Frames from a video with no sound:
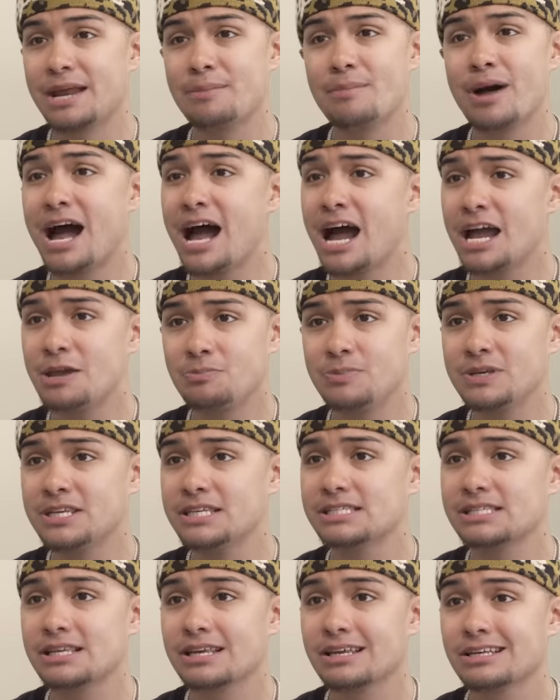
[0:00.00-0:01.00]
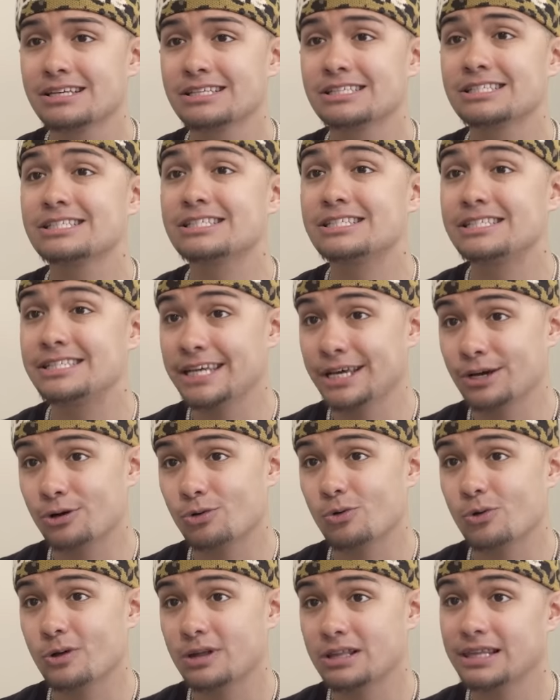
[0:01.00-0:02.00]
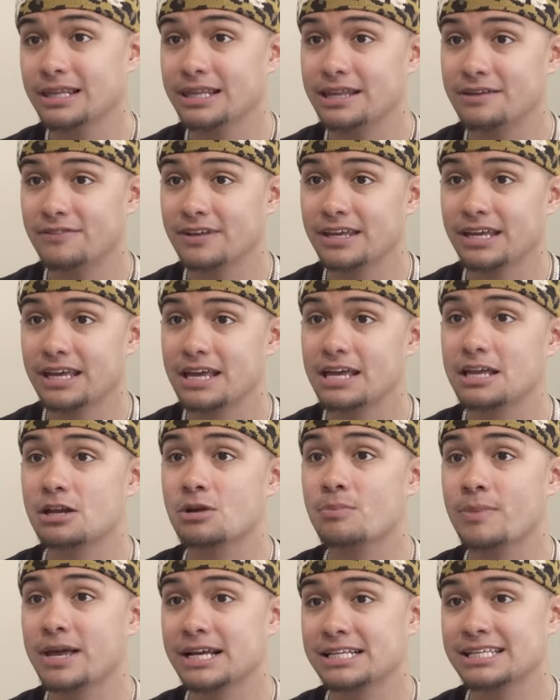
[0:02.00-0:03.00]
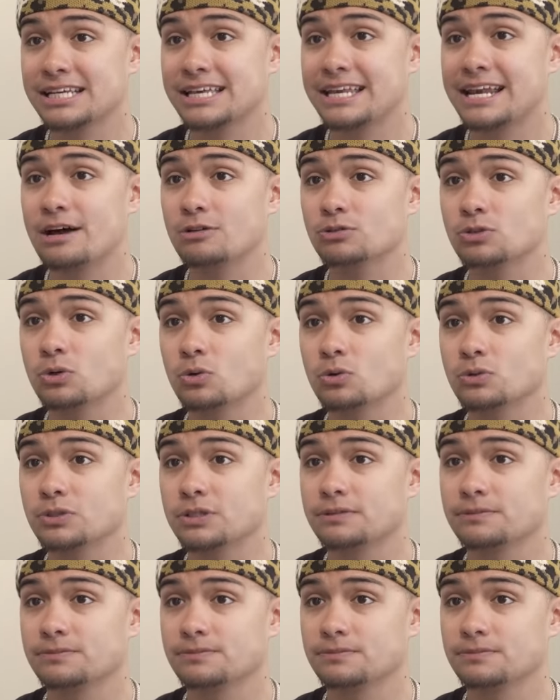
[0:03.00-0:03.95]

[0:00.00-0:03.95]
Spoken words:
and I'm a hypebeast still living in a Mexican household.